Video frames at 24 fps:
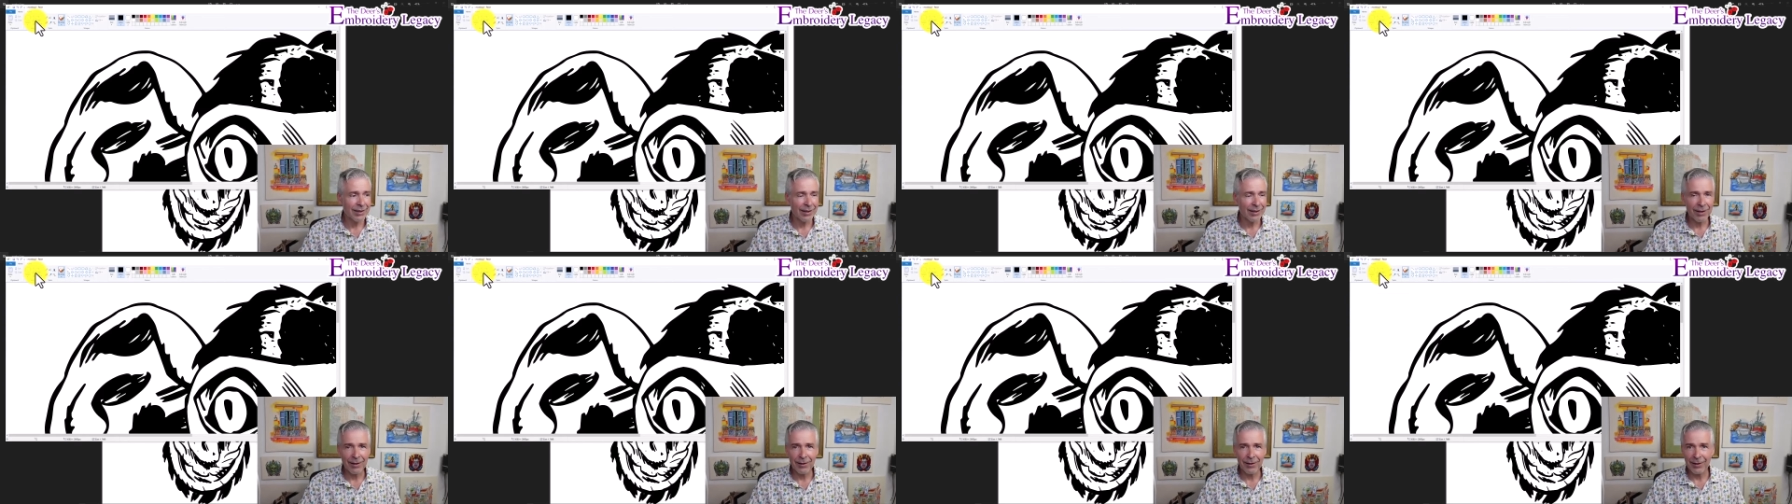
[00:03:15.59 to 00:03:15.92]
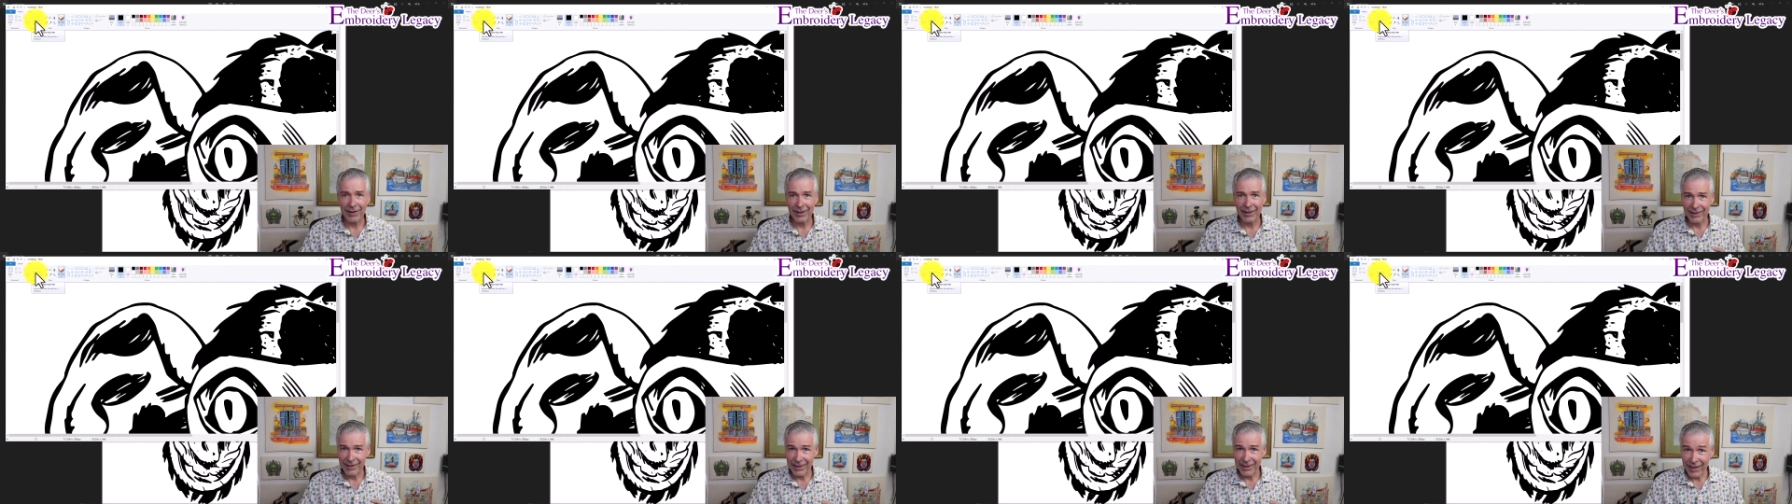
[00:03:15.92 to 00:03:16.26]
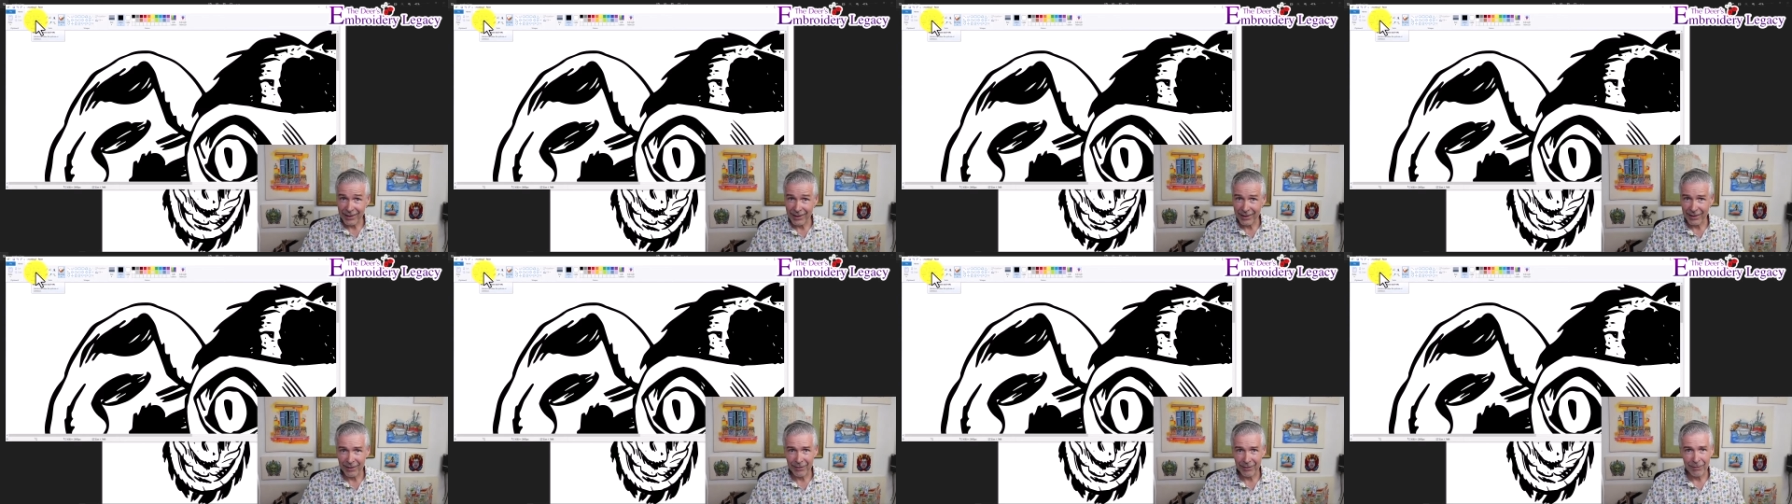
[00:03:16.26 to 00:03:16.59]
a little
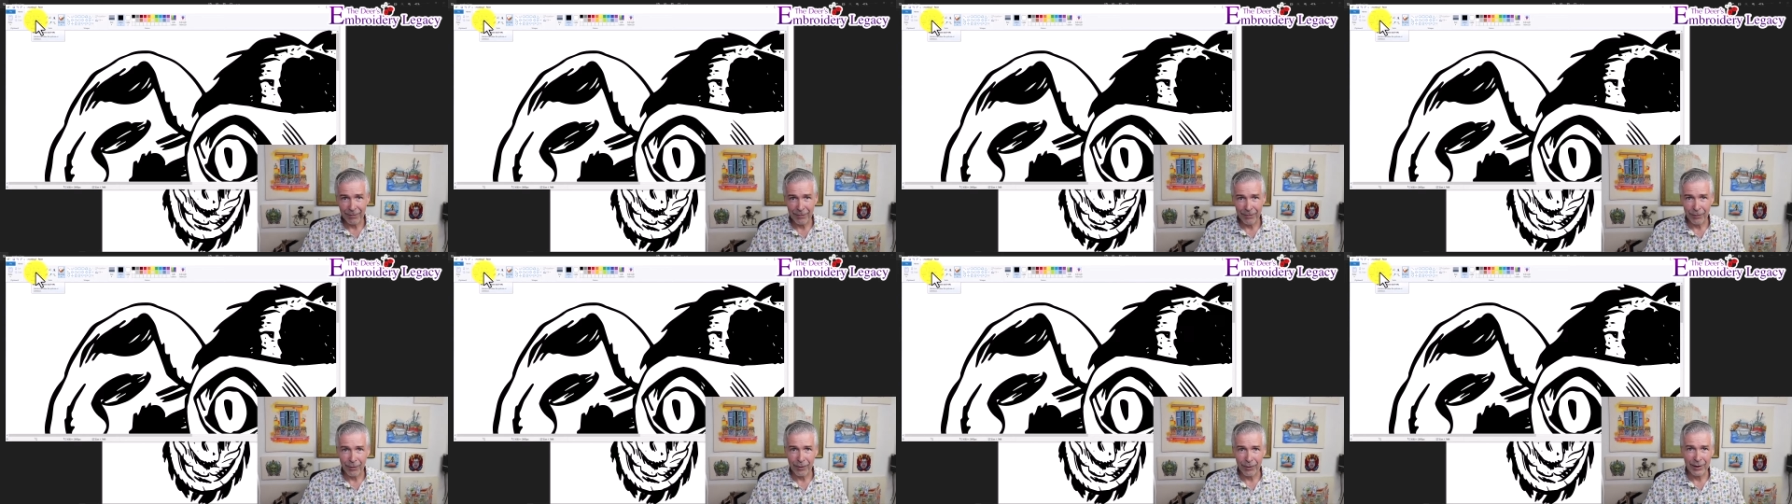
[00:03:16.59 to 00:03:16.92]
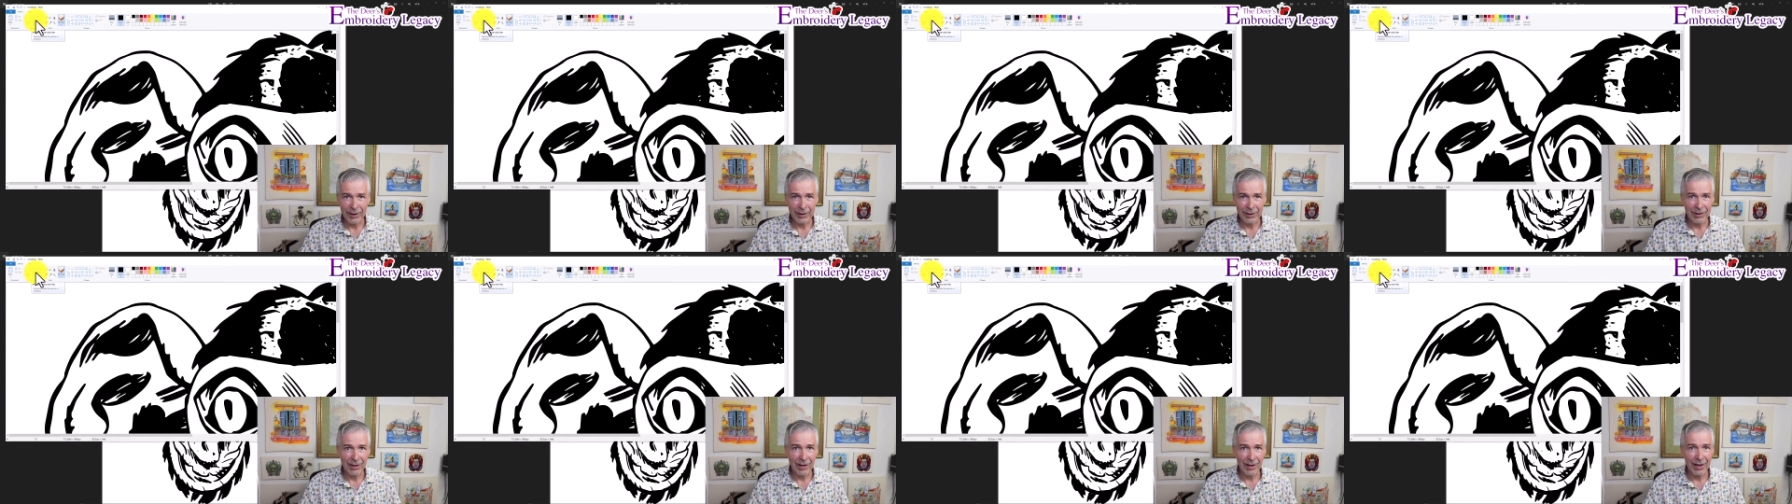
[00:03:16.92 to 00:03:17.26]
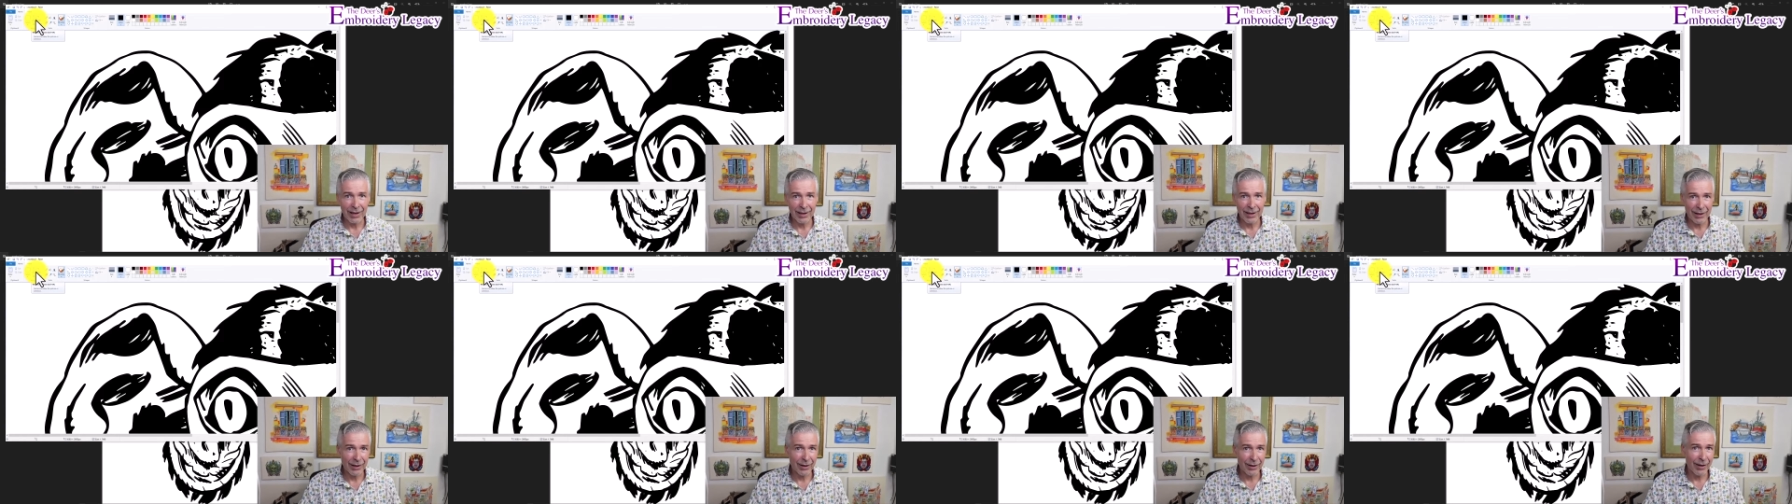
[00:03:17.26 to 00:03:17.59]
excessive for a
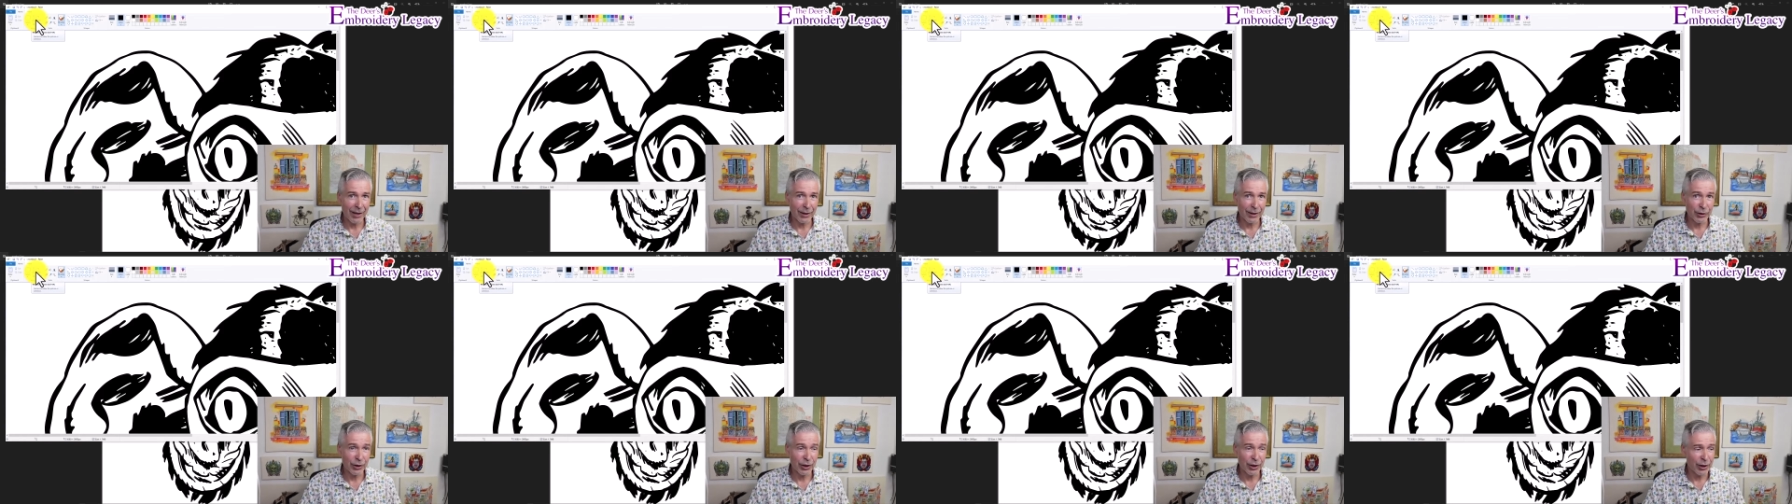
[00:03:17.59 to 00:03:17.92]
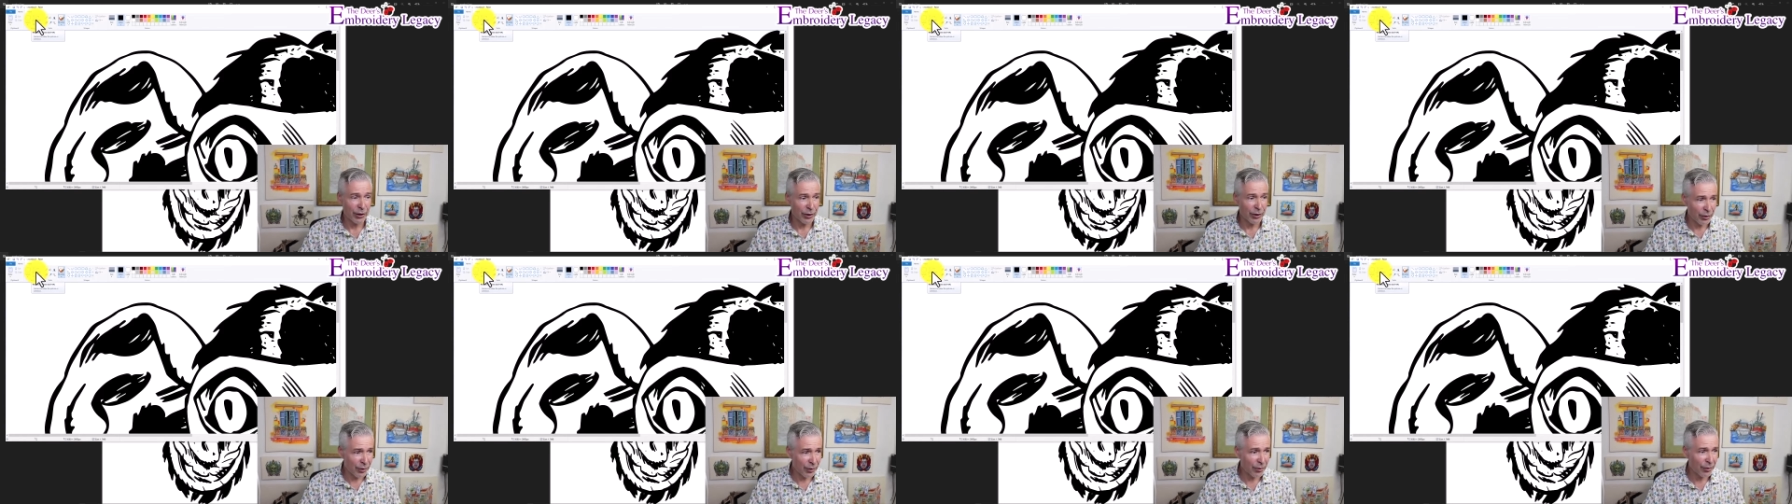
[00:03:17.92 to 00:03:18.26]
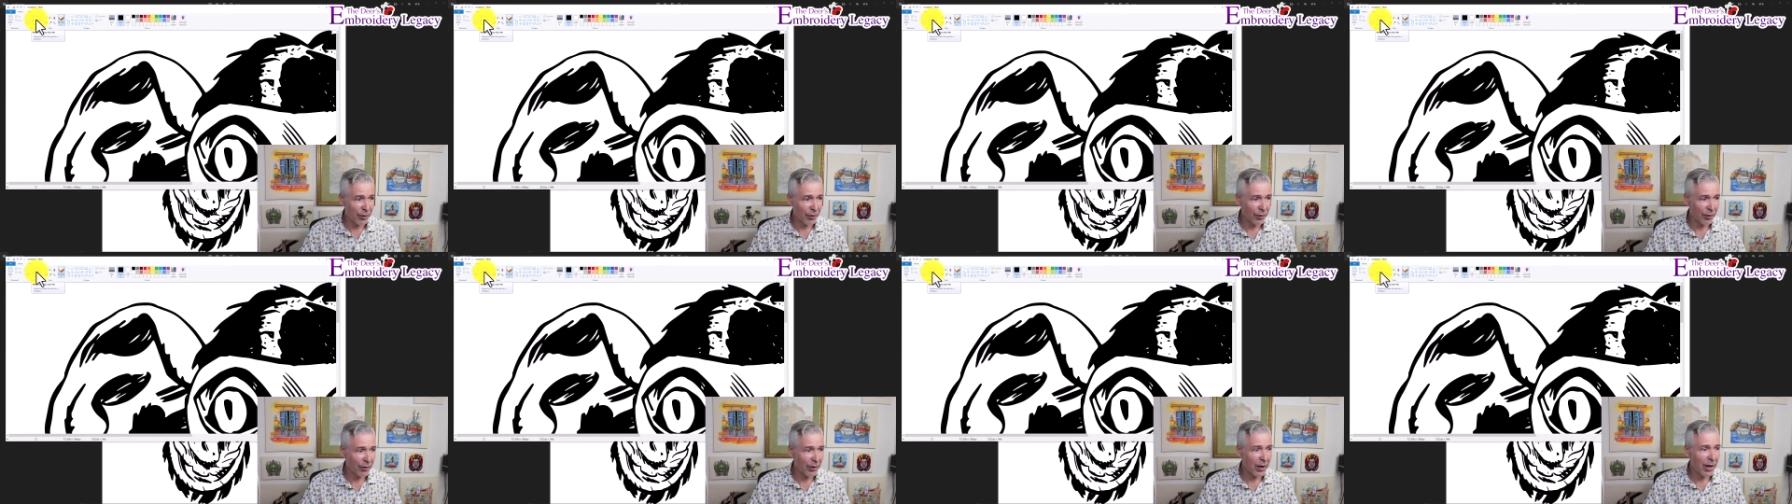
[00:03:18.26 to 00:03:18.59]
design that you're actually going to
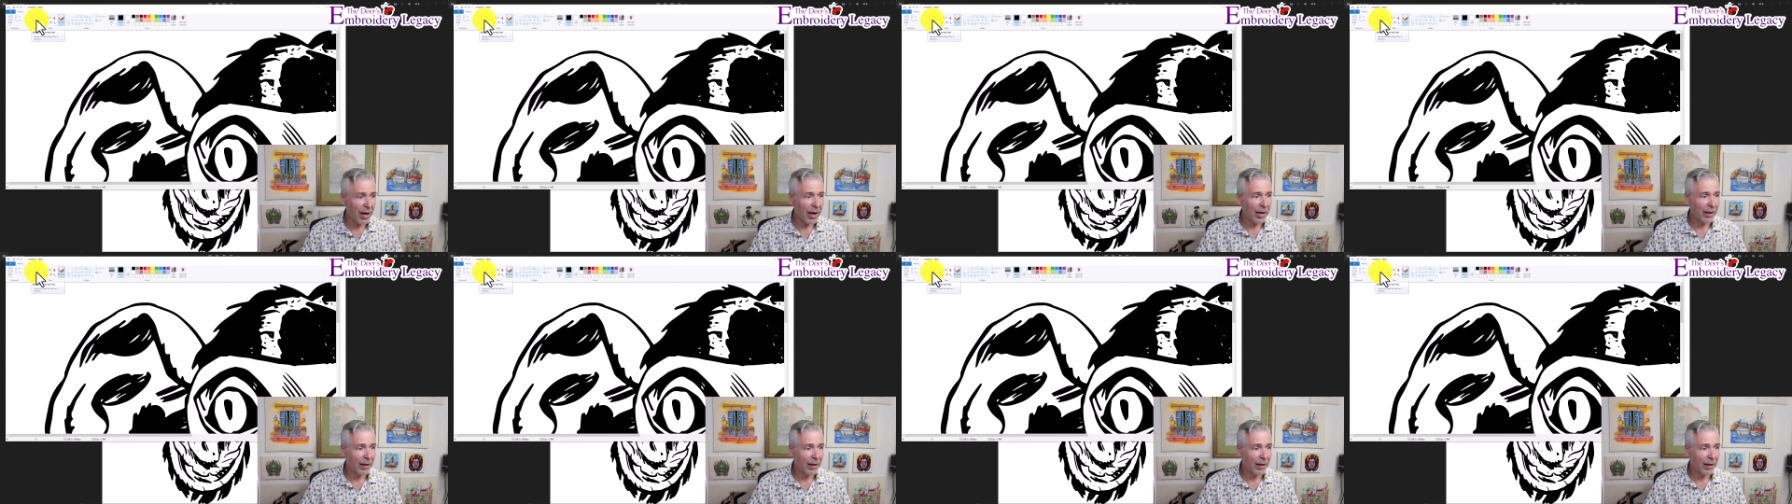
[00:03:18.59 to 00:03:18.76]
doodle.